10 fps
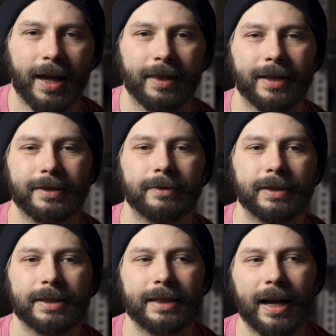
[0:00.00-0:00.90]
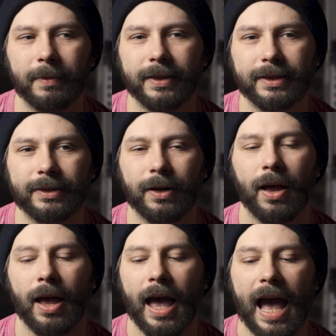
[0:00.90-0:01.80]
and that's to establish
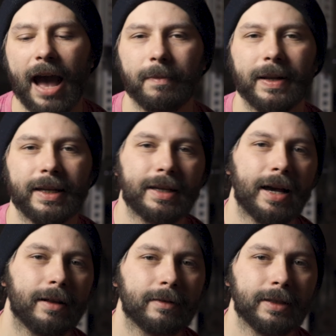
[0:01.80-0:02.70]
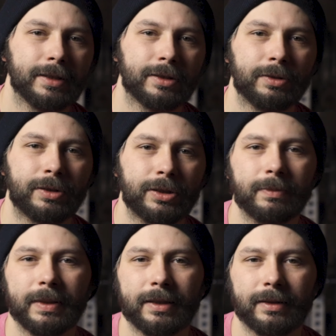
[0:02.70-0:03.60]
how many calories you
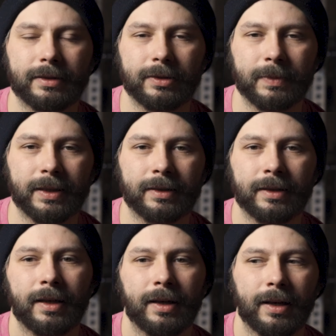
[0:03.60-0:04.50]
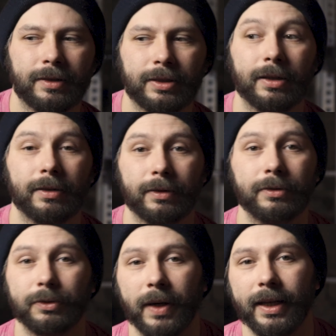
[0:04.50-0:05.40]
should be consuming to
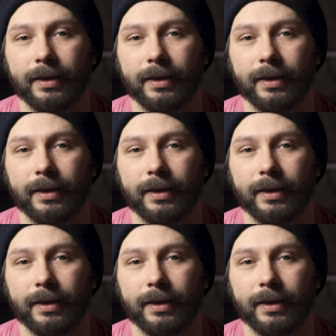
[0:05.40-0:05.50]
lose weight,